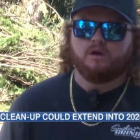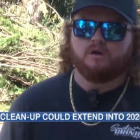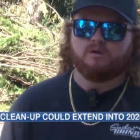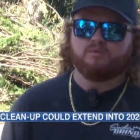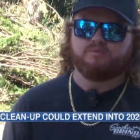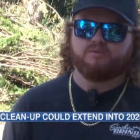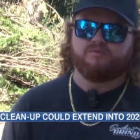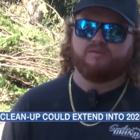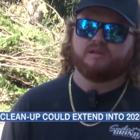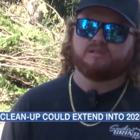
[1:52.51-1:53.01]

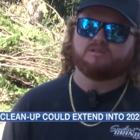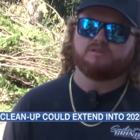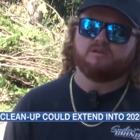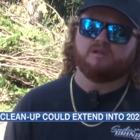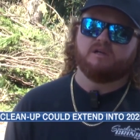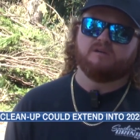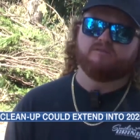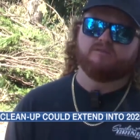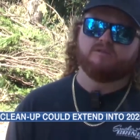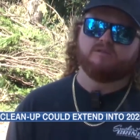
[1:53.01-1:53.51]
on a
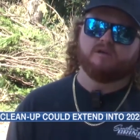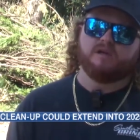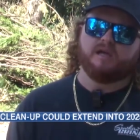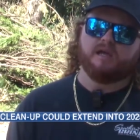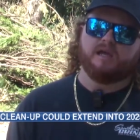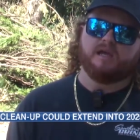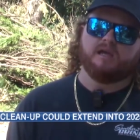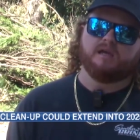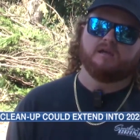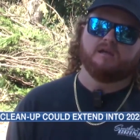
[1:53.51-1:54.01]
professional level,
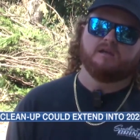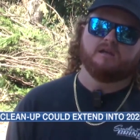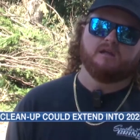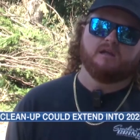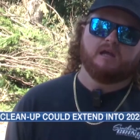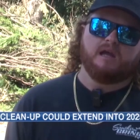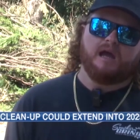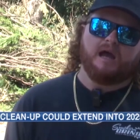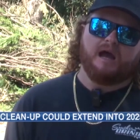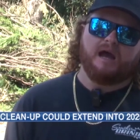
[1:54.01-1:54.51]
and
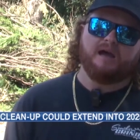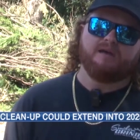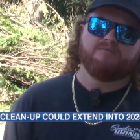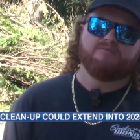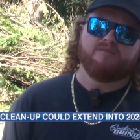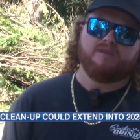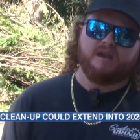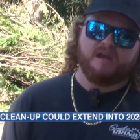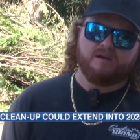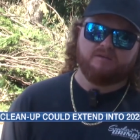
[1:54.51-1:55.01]
I
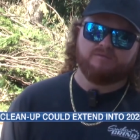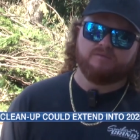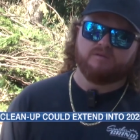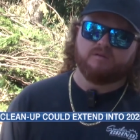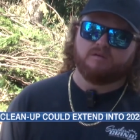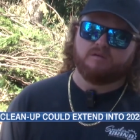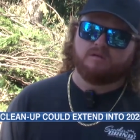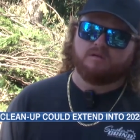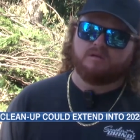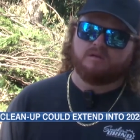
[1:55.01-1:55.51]
have
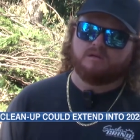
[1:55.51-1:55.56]
never